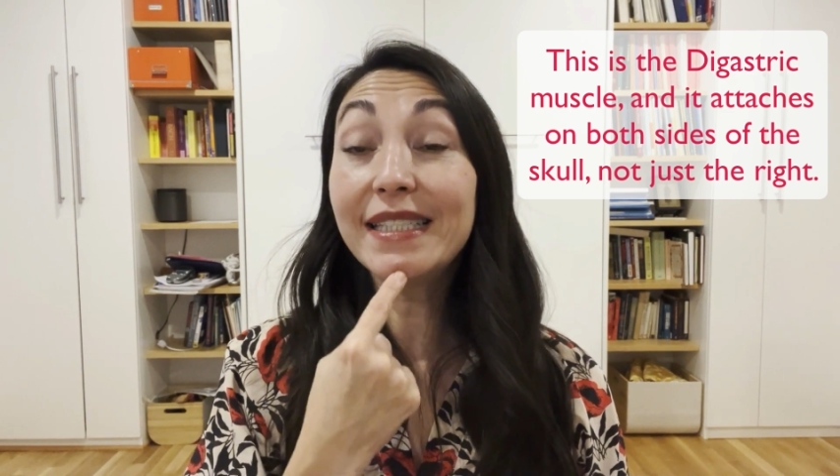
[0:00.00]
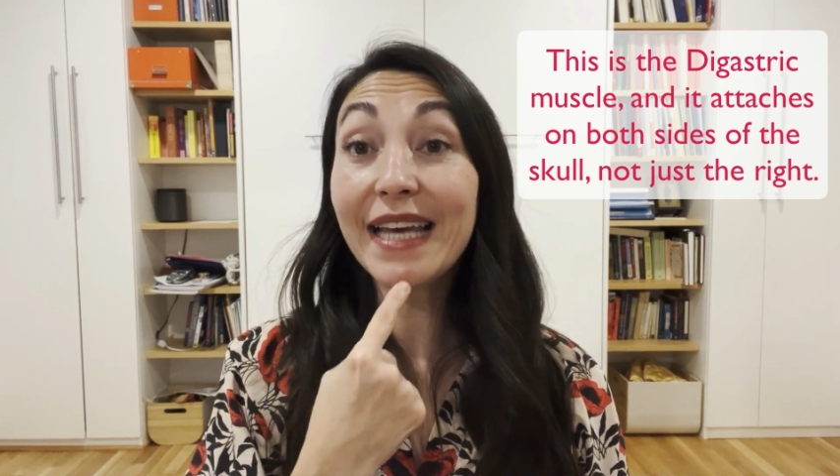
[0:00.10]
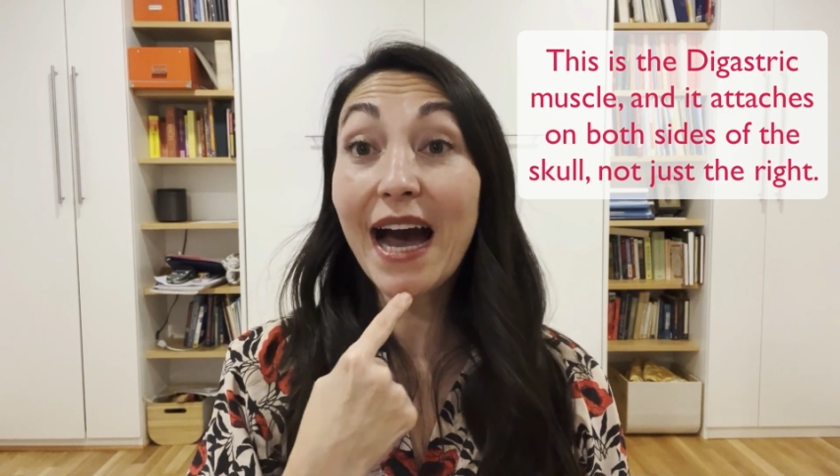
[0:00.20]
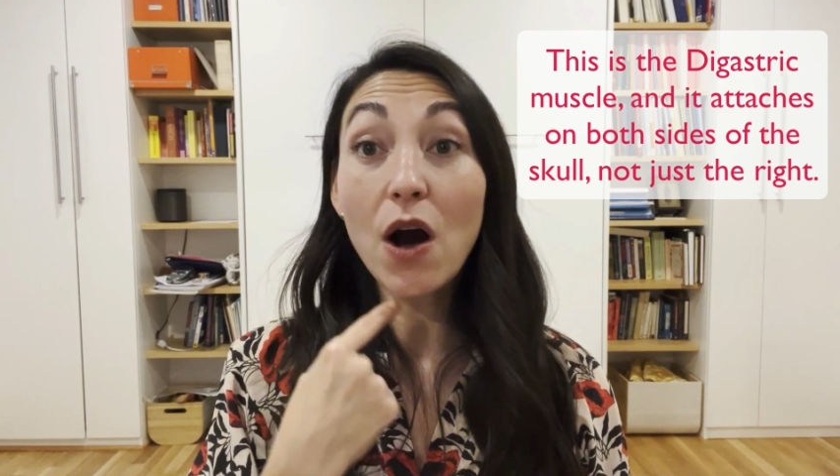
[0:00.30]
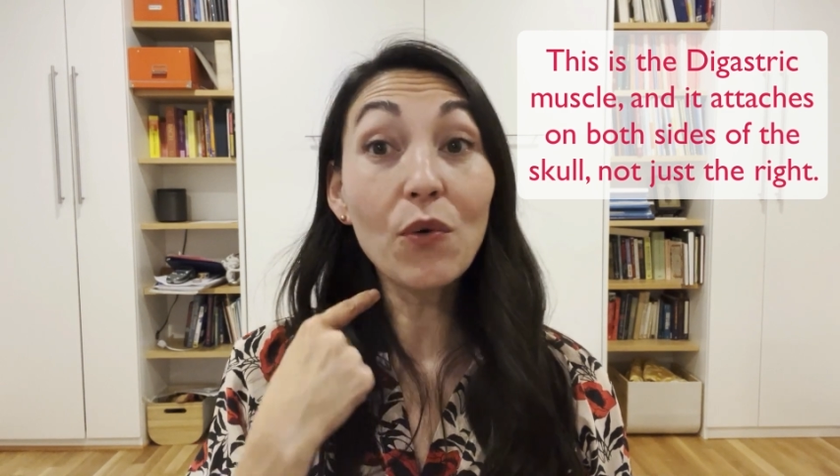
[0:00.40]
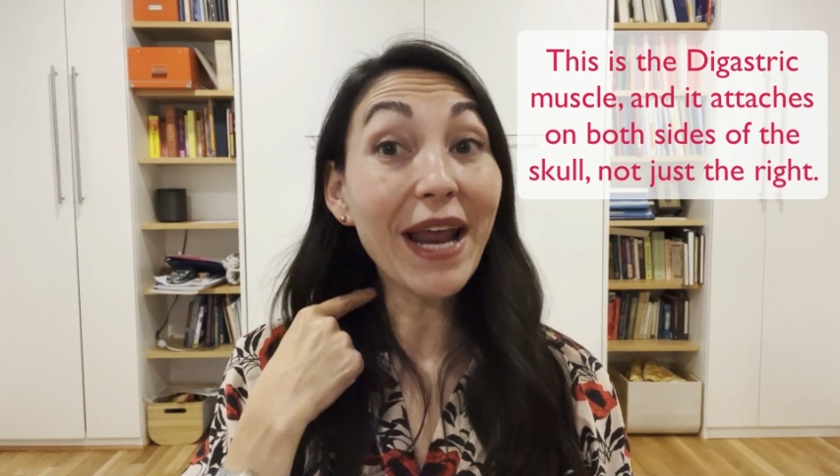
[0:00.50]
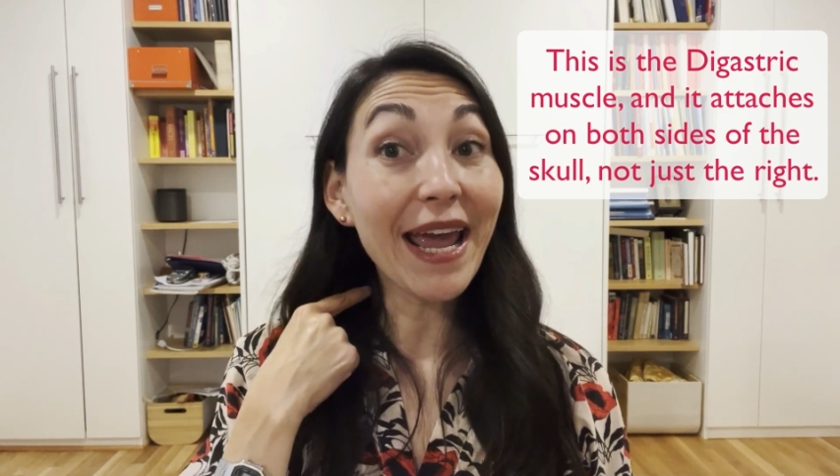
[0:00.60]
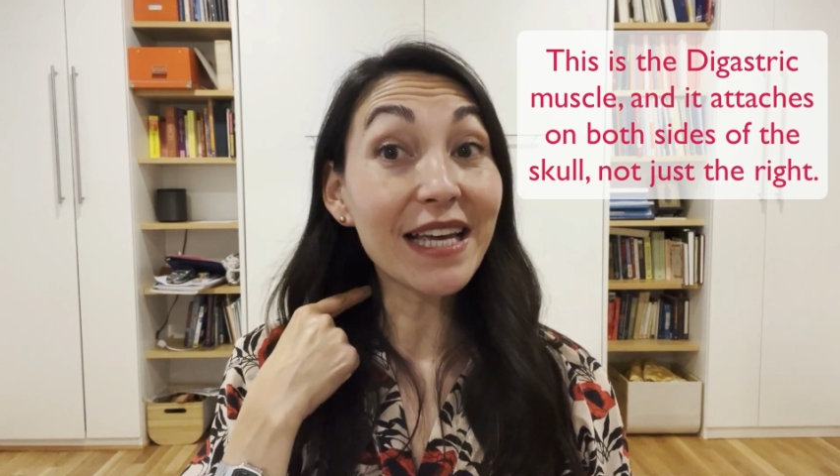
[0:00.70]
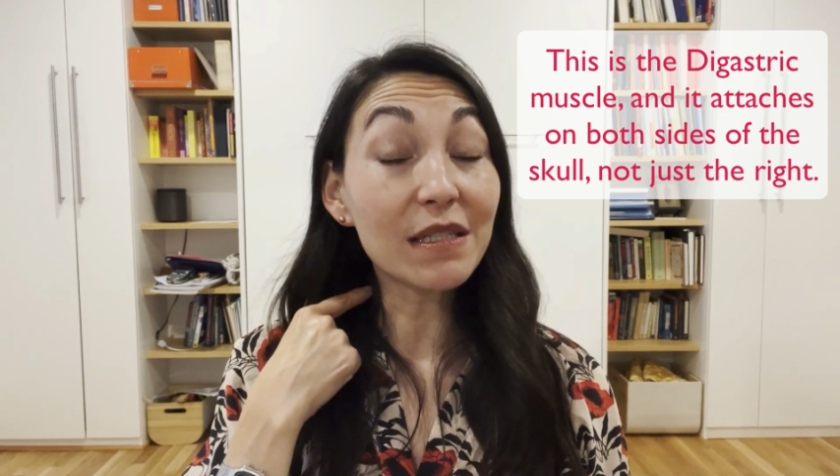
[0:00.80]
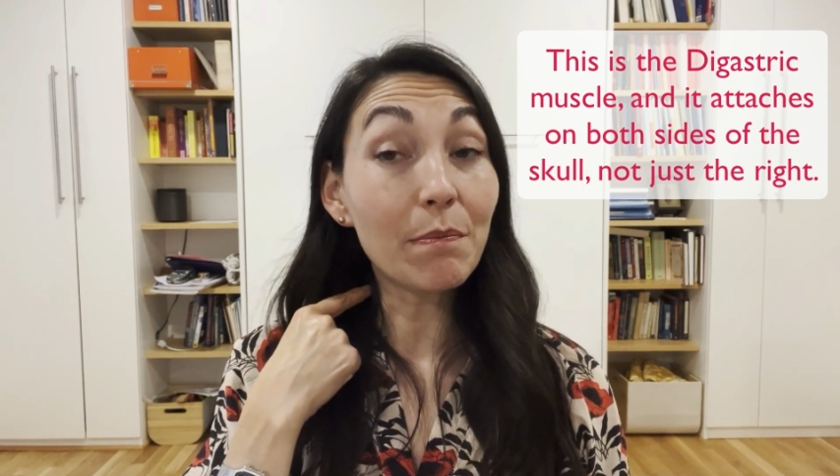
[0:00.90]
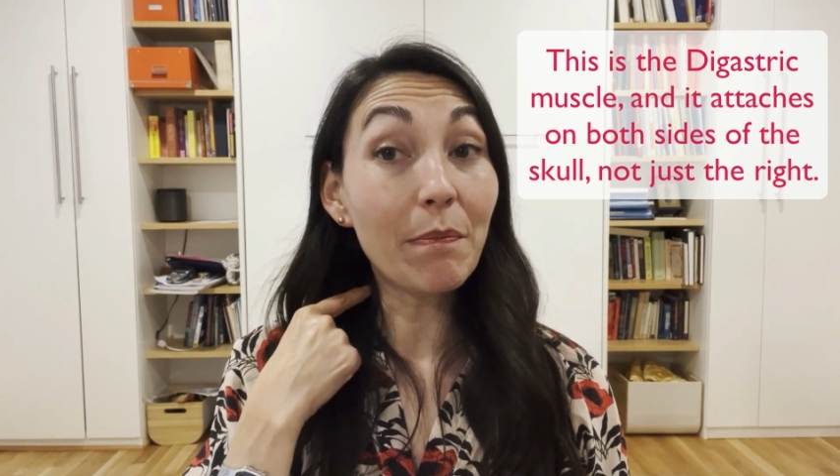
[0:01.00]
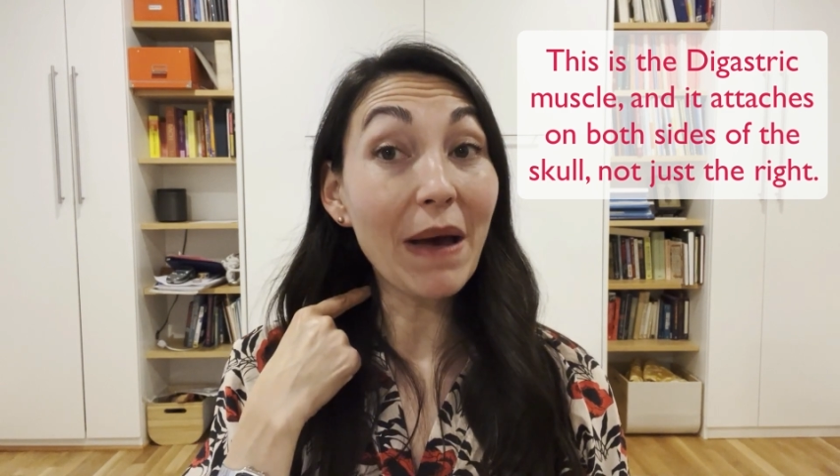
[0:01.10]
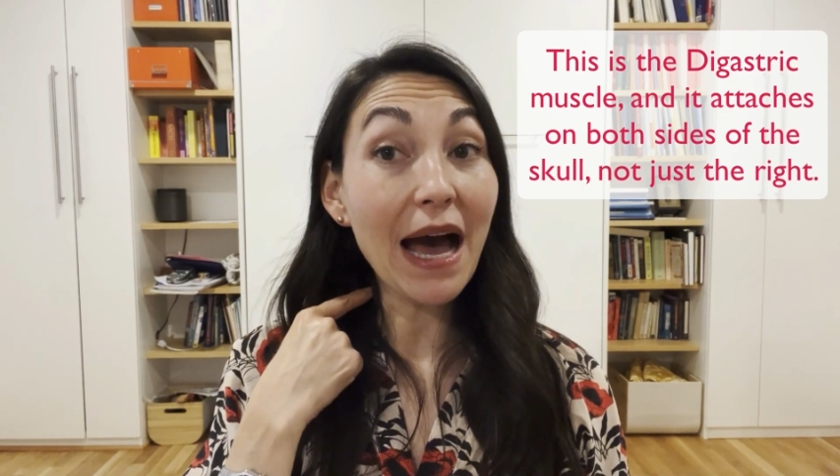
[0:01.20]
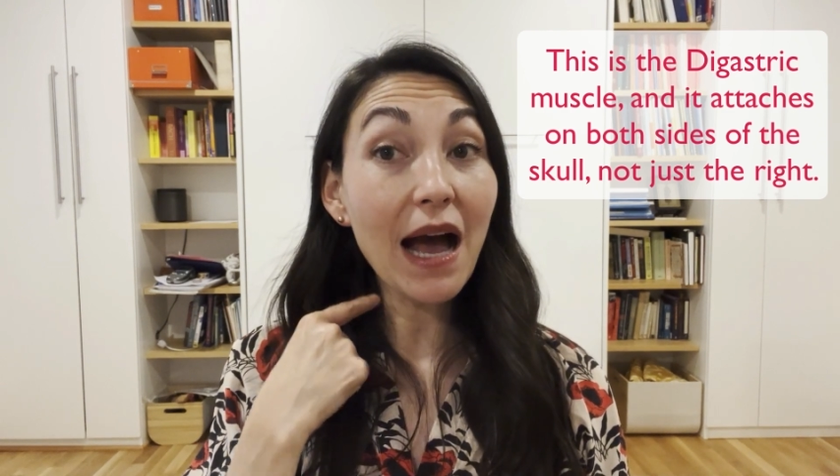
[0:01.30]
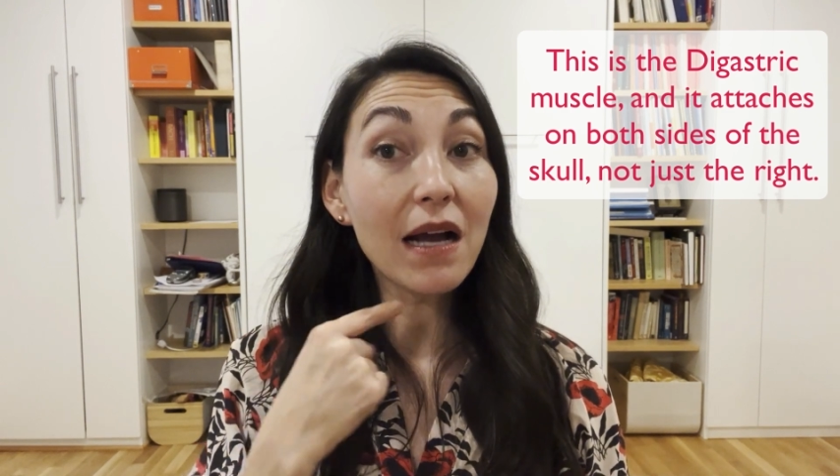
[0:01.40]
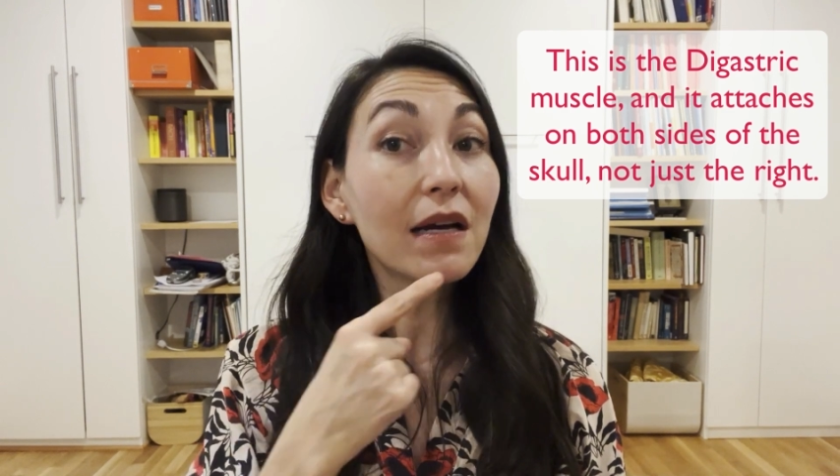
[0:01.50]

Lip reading: down and back,